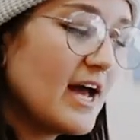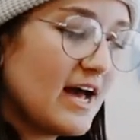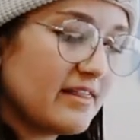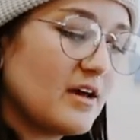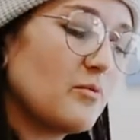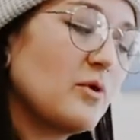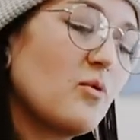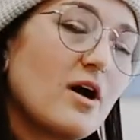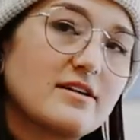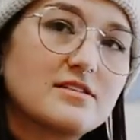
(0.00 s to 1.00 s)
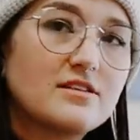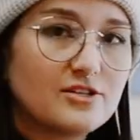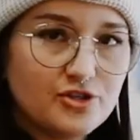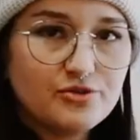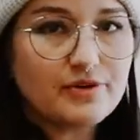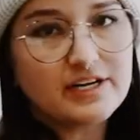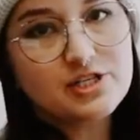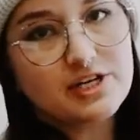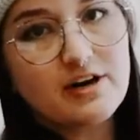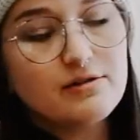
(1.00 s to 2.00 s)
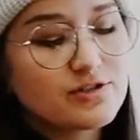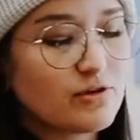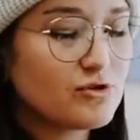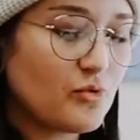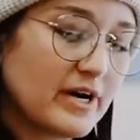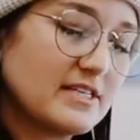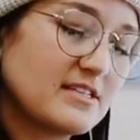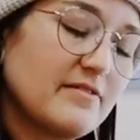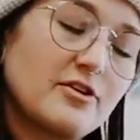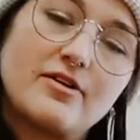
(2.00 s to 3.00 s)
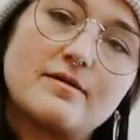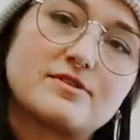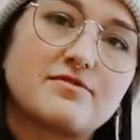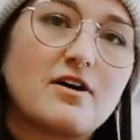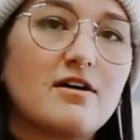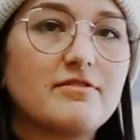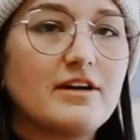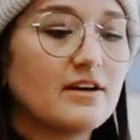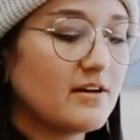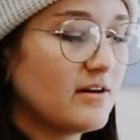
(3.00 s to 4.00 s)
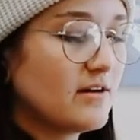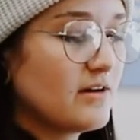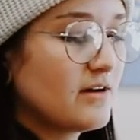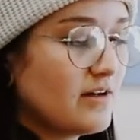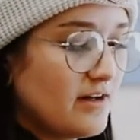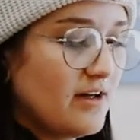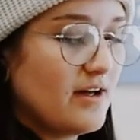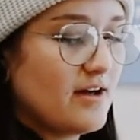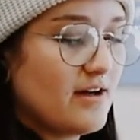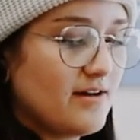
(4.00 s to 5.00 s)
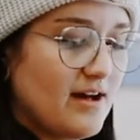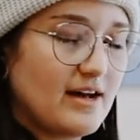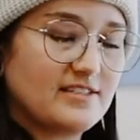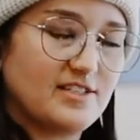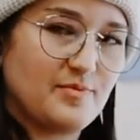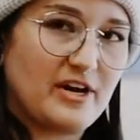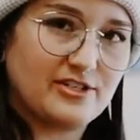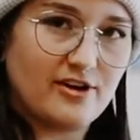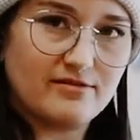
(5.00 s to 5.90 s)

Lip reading: And then we want the 2 ratio, so 27 grams of coffee as espresso.